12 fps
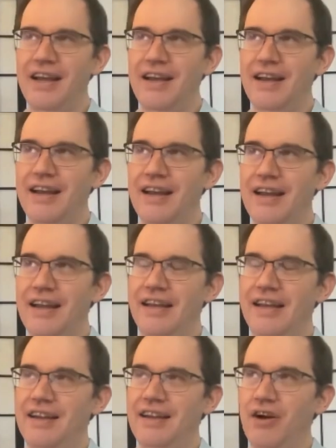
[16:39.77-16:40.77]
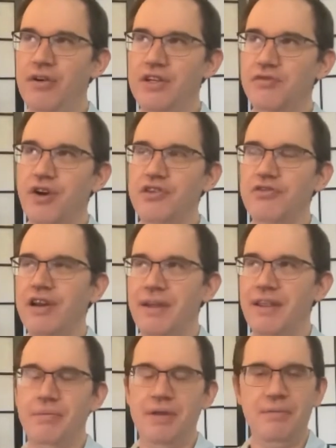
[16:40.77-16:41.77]
it always frustrated
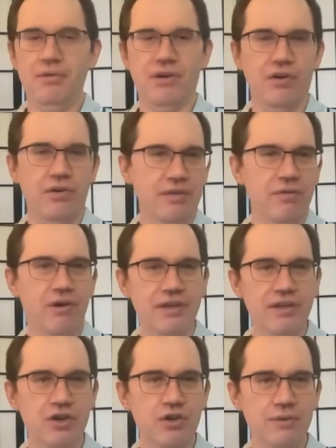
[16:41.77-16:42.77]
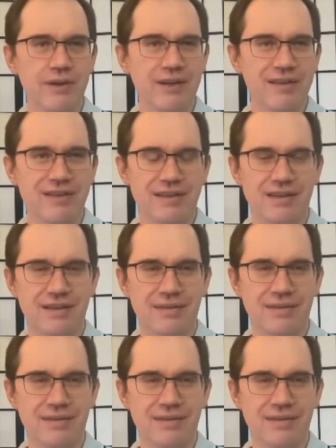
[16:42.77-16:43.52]
me that people were going through all these hoops, because